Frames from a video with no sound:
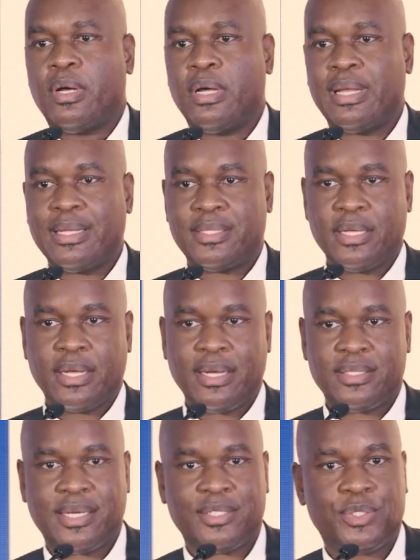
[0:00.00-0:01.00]
And I think
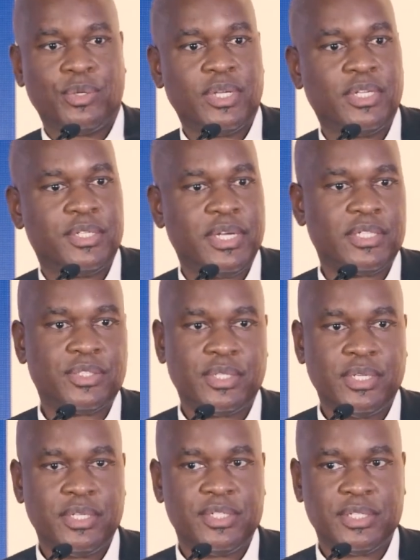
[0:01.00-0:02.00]
I touched on it
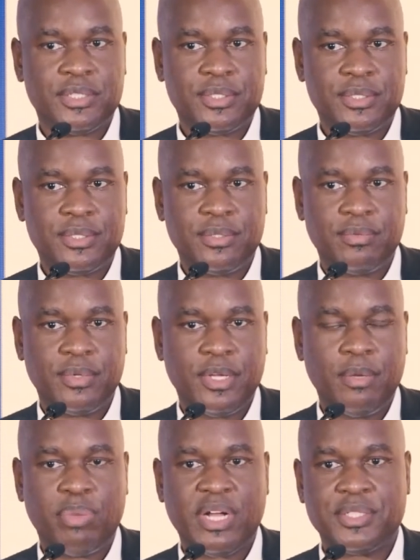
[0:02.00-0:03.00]
yesterday, just
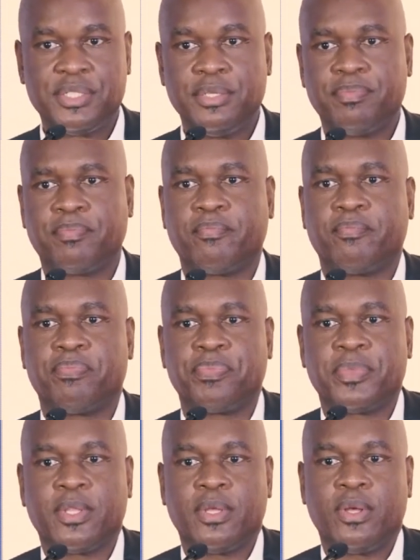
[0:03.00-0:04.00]
in passing.
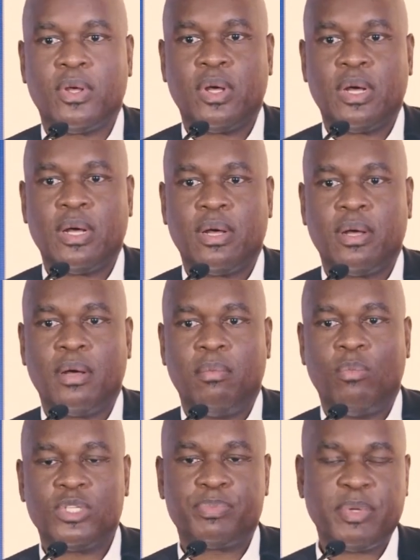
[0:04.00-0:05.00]

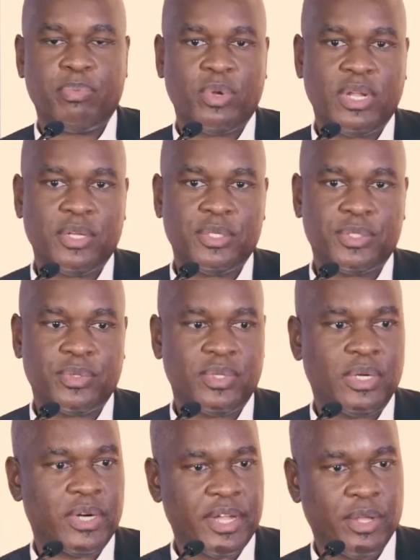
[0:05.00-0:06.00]
Most people are used to
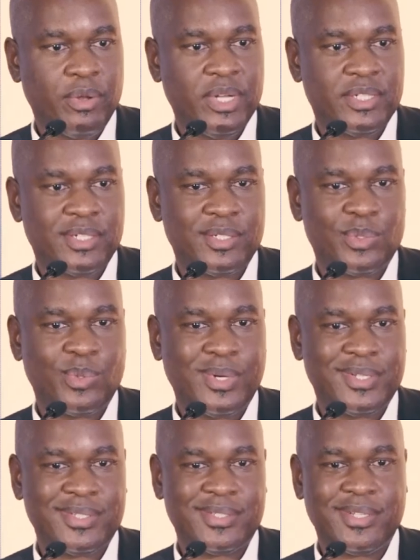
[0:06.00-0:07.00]
the regulators who
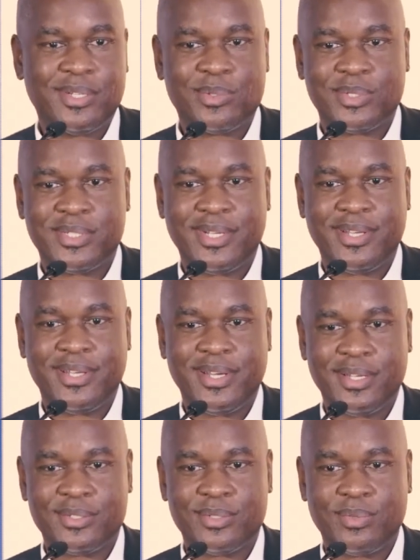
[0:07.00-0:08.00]
are just there to say
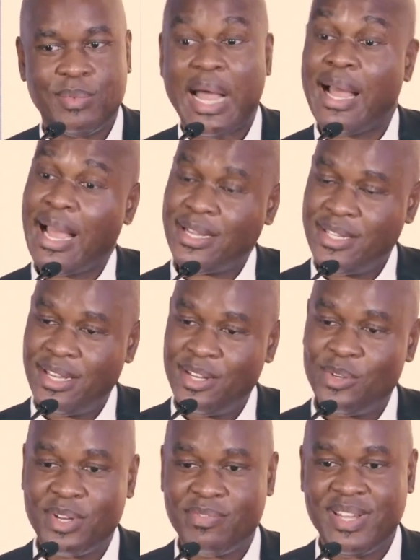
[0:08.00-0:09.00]
yes, ideally
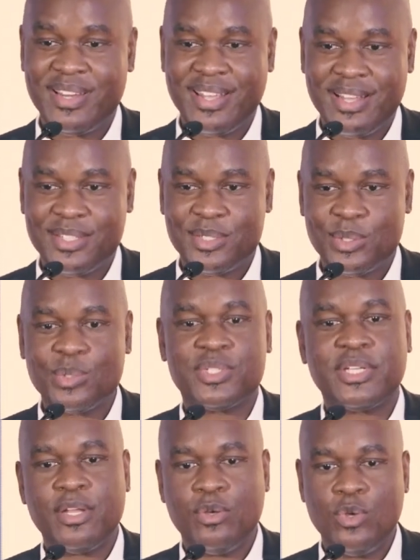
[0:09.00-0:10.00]
not even yes, to
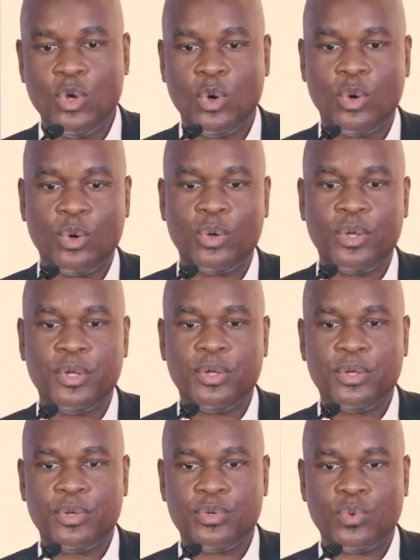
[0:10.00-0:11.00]
say no
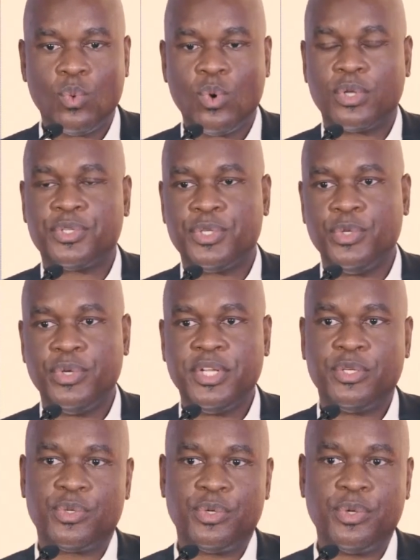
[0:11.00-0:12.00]
to what you
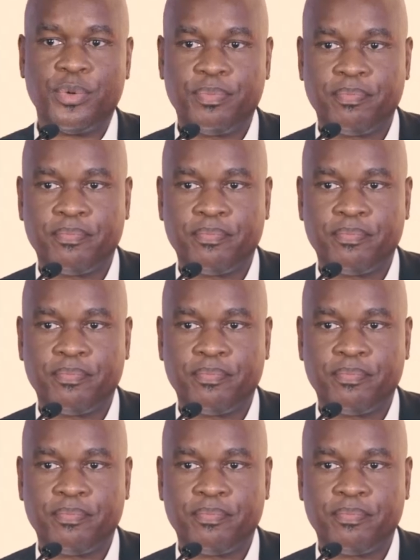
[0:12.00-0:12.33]
need to do.